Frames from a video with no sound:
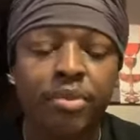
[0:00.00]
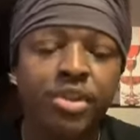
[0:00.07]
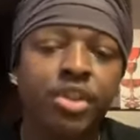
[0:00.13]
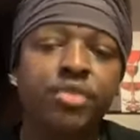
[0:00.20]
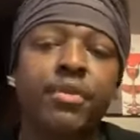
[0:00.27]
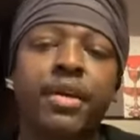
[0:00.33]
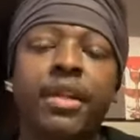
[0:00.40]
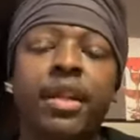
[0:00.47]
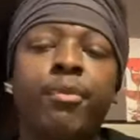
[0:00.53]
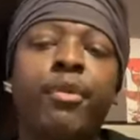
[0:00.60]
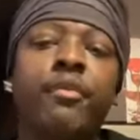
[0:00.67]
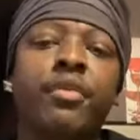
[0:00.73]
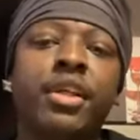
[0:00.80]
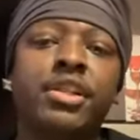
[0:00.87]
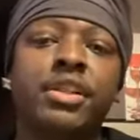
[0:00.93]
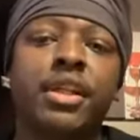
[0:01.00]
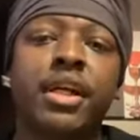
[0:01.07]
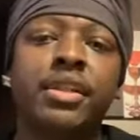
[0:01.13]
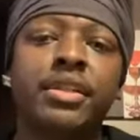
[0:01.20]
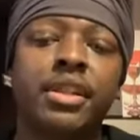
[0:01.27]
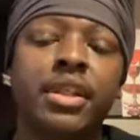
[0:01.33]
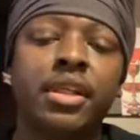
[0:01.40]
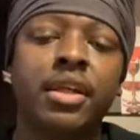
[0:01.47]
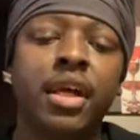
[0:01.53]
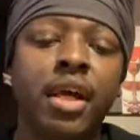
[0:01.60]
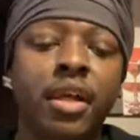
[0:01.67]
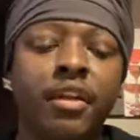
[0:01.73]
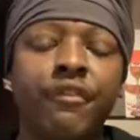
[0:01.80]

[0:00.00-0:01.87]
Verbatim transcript: We just read that in Revelation 19.